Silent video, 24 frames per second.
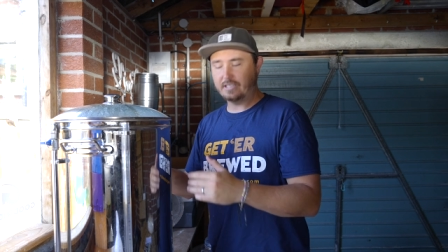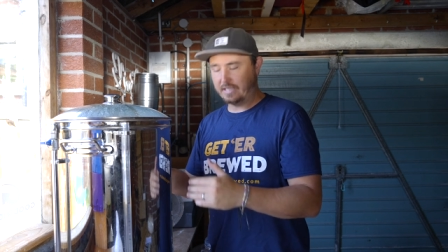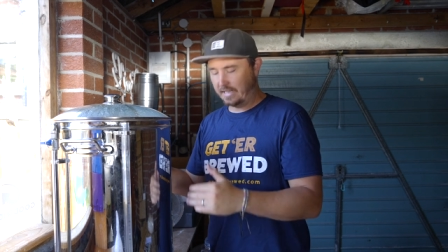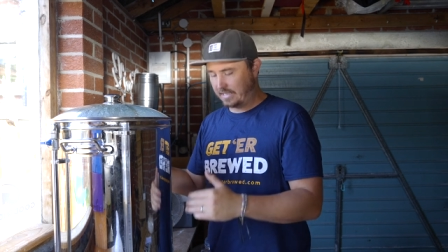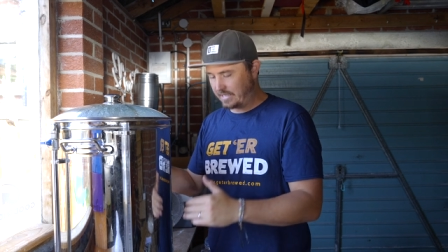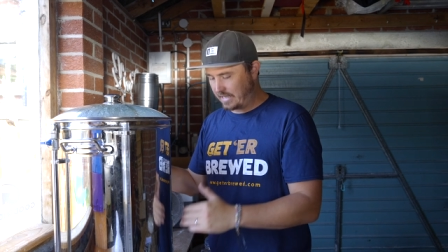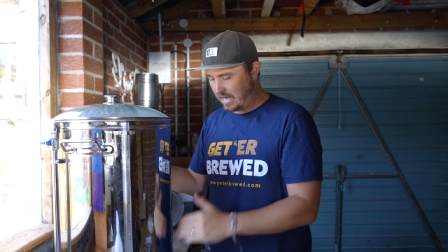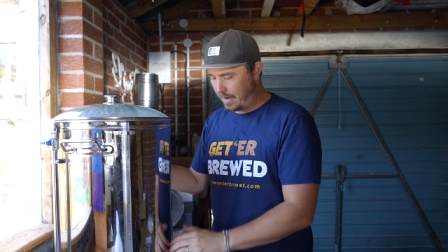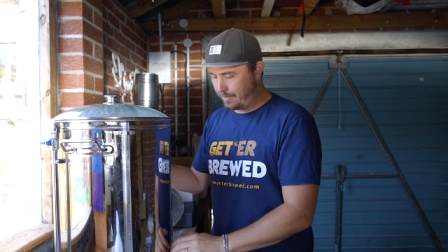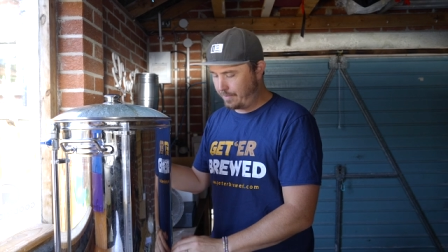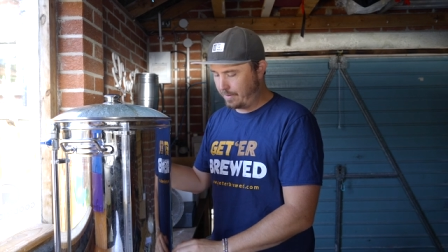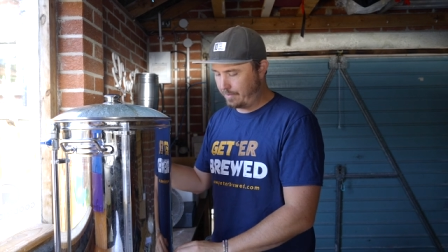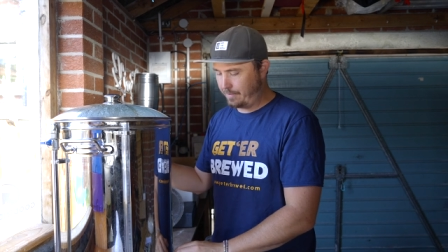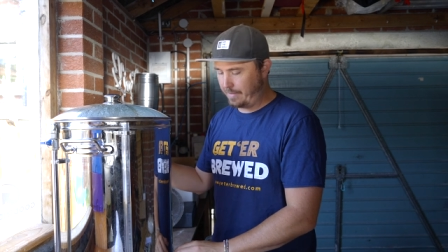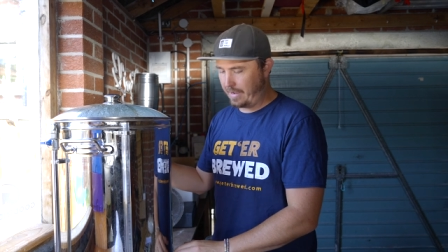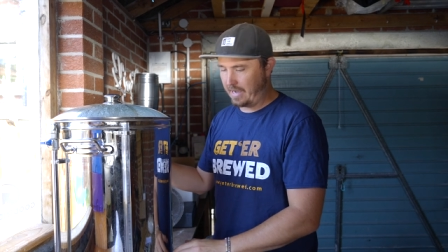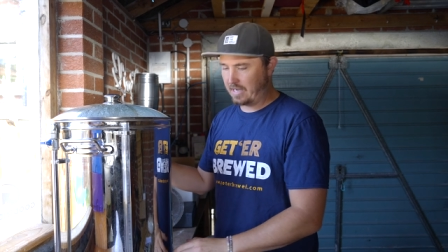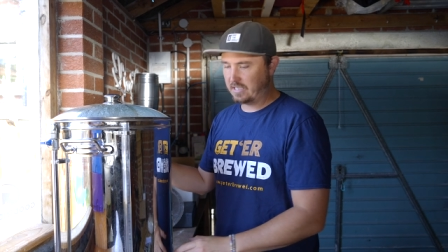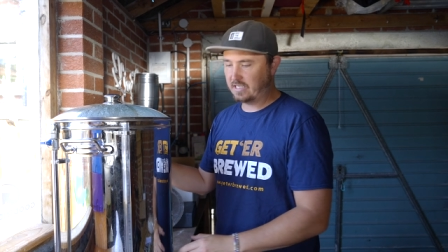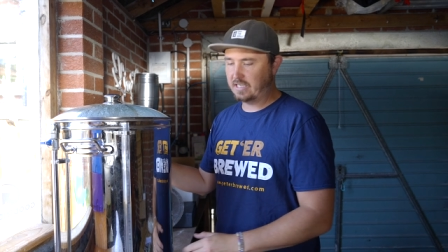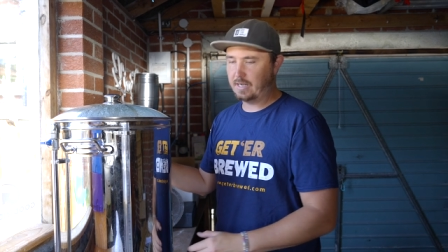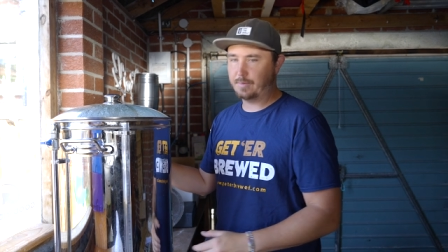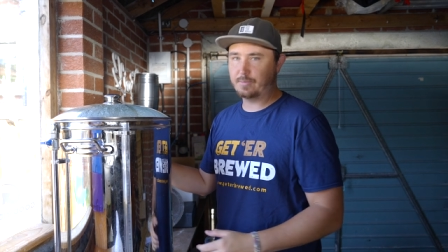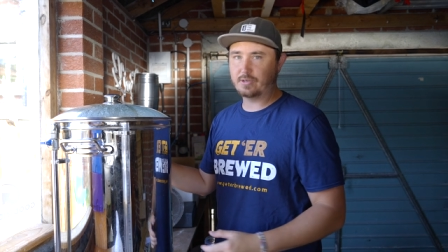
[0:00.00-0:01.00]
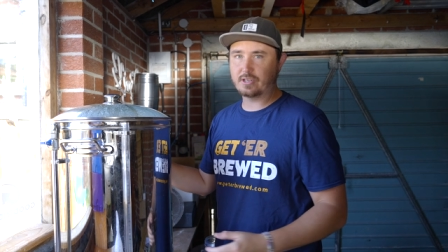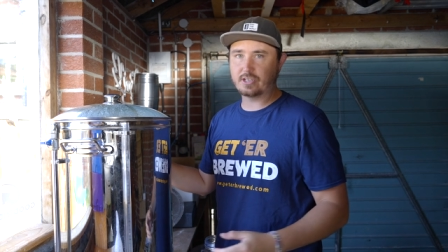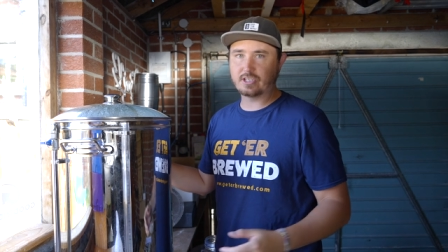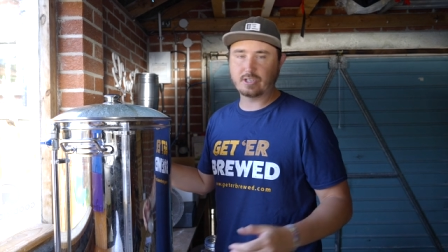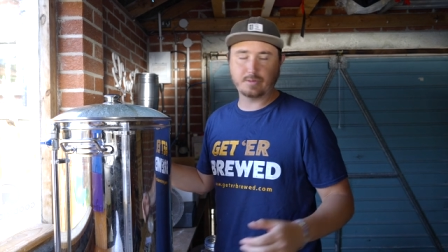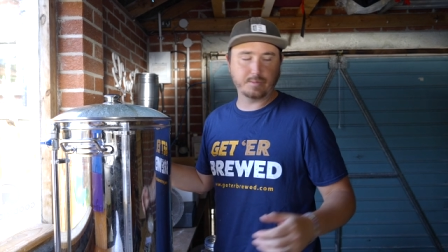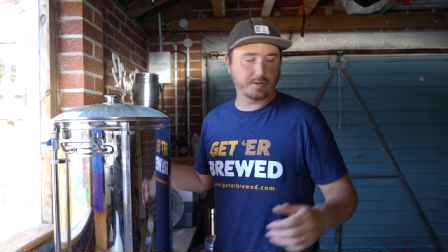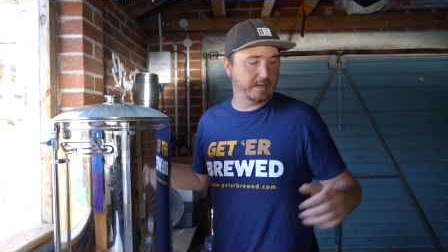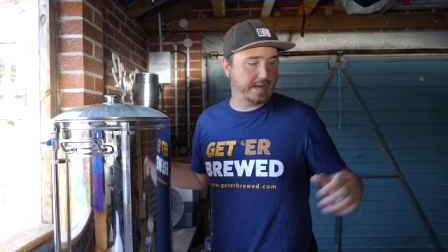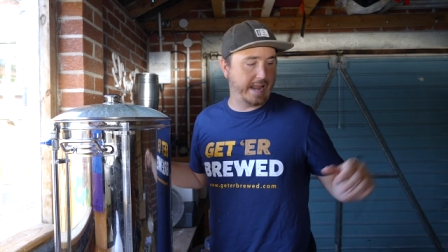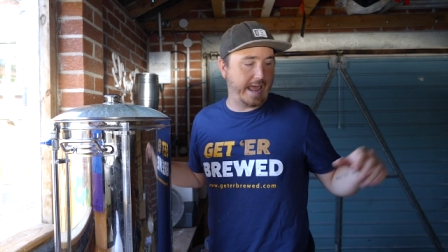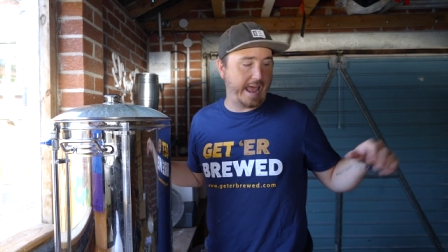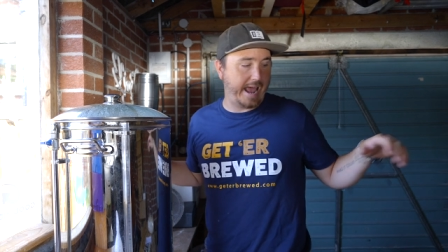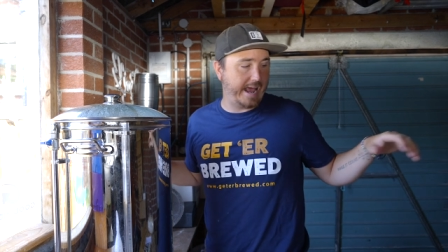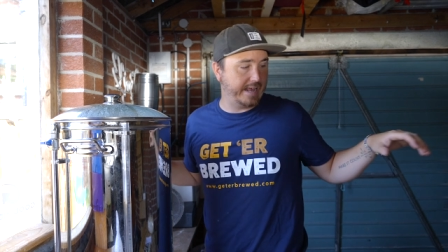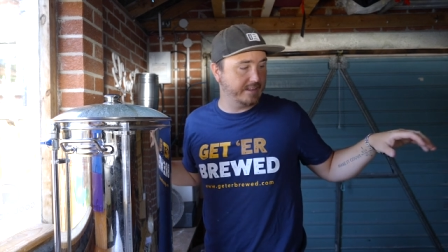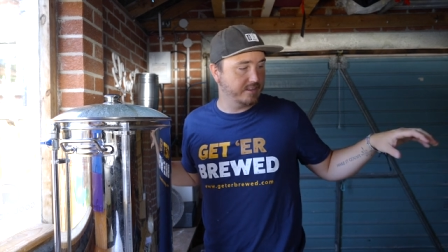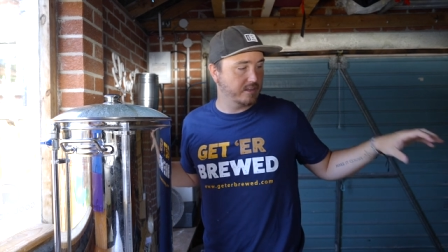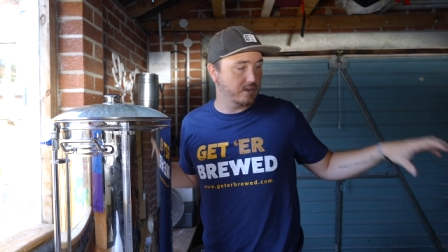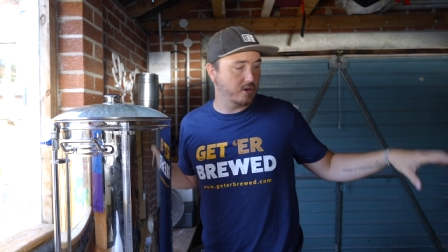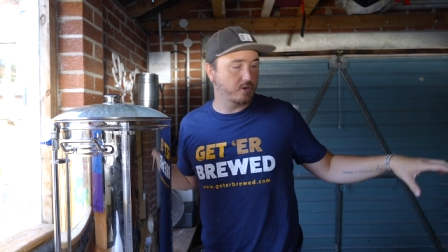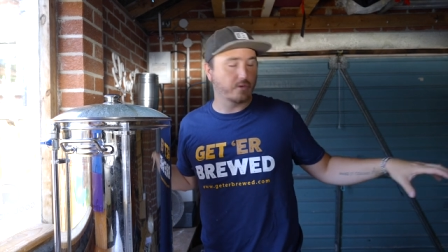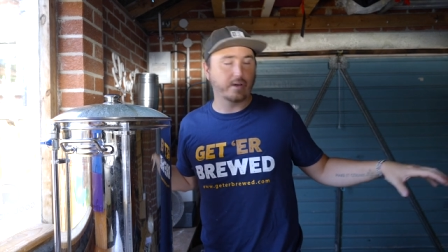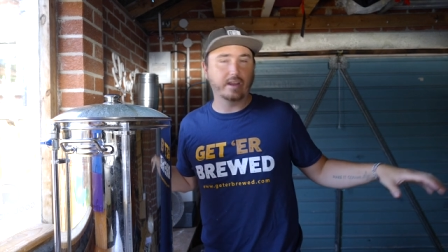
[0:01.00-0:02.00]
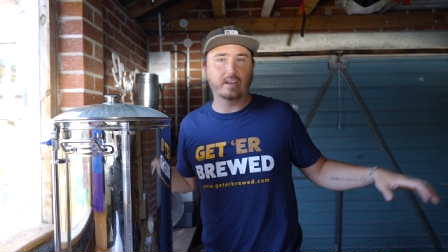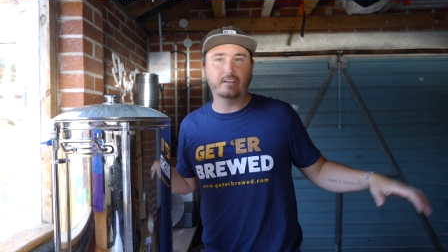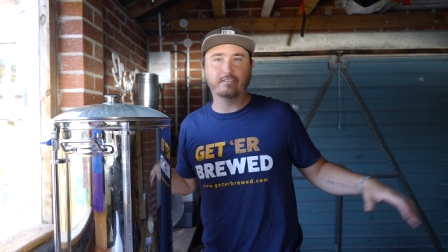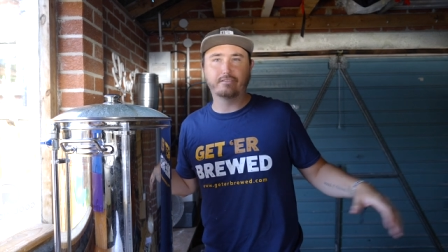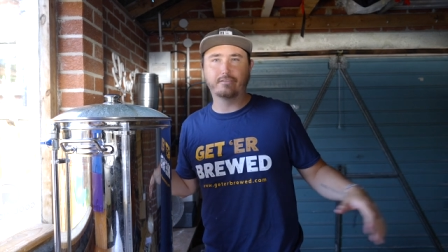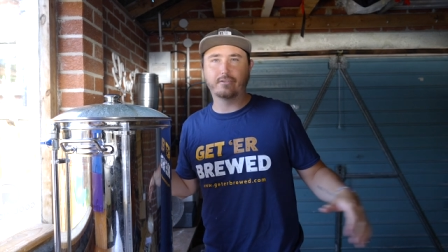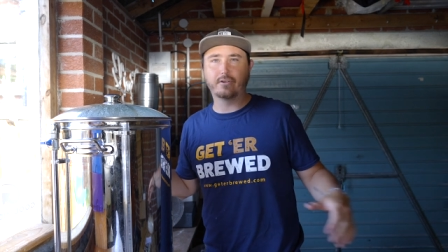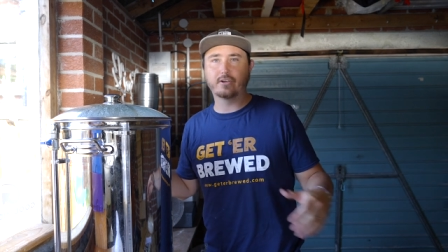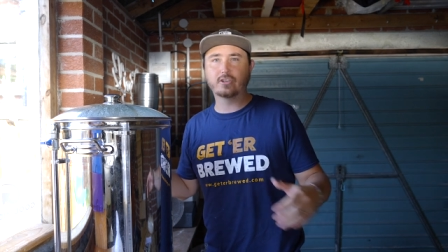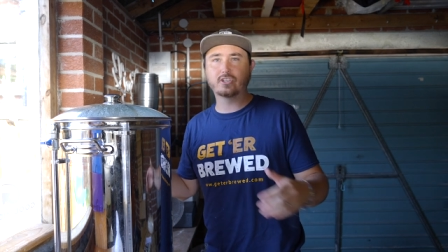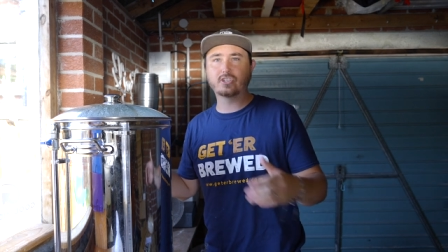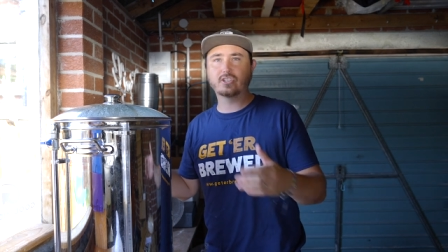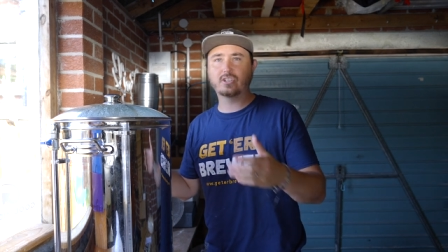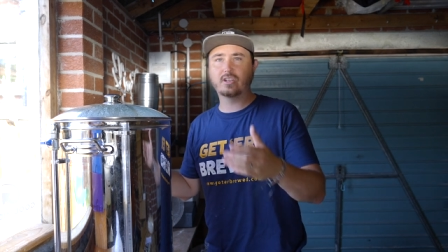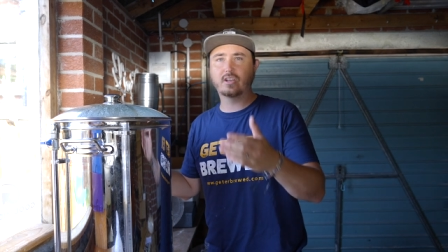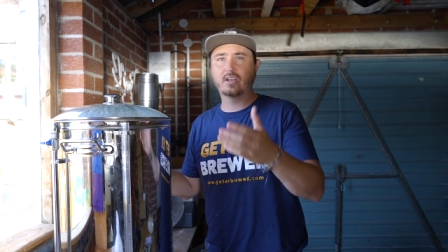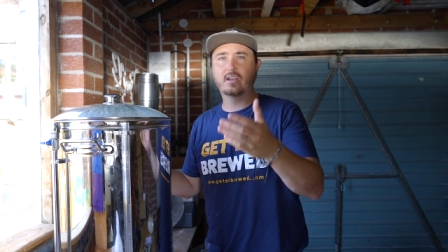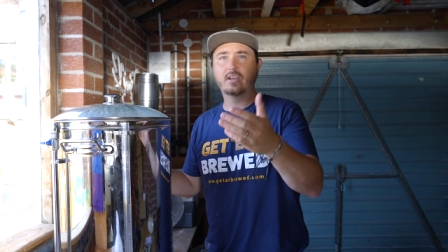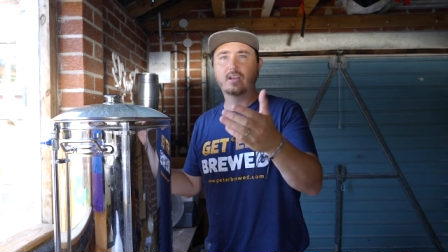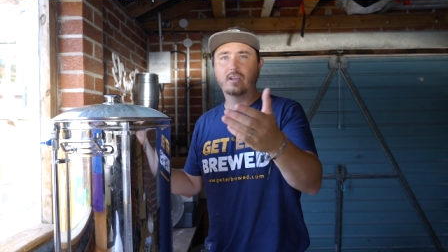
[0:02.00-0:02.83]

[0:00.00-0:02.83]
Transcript: it's up at mash temperature, so we're gonna add the grain first